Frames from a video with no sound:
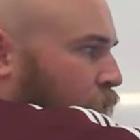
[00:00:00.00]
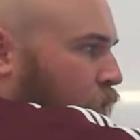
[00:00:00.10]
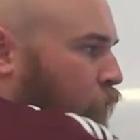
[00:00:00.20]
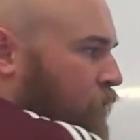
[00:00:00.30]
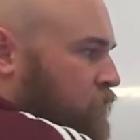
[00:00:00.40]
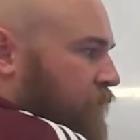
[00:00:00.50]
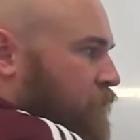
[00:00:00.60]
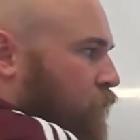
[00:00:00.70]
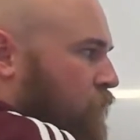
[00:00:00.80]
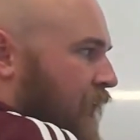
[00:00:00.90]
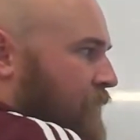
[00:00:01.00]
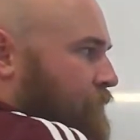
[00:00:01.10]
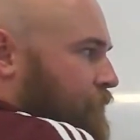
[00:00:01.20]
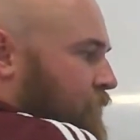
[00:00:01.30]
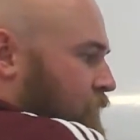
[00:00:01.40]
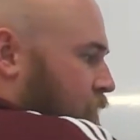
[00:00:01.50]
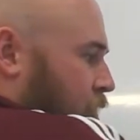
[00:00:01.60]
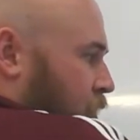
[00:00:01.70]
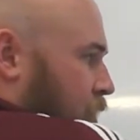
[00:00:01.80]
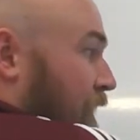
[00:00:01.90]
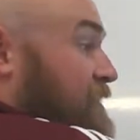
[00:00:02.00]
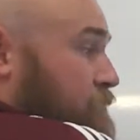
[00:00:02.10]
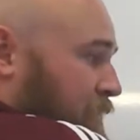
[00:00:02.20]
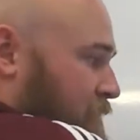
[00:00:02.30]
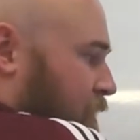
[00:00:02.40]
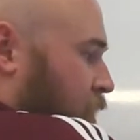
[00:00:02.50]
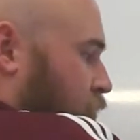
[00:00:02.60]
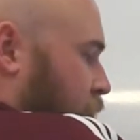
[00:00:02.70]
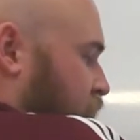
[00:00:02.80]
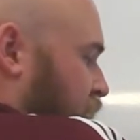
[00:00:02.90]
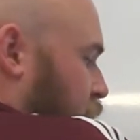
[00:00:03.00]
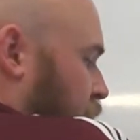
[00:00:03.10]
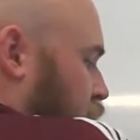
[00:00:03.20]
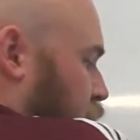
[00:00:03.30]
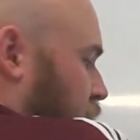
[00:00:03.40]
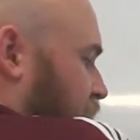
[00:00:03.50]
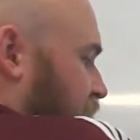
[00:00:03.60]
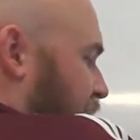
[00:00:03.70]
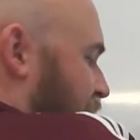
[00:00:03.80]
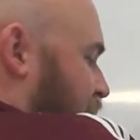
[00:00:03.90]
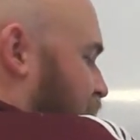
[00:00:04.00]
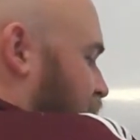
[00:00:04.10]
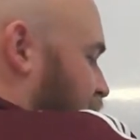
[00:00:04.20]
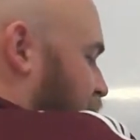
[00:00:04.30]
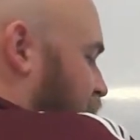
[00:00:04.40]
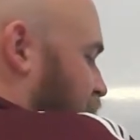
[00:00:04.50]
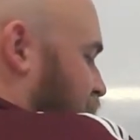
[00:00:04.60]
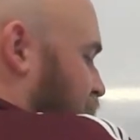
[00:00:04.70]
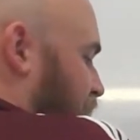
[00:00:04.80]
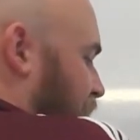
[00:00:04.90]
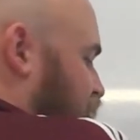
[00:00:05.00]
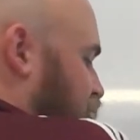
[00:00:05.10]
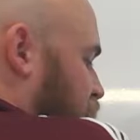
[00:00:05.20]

for? What do we call that? It's a methyl group. So we call this N-methyl,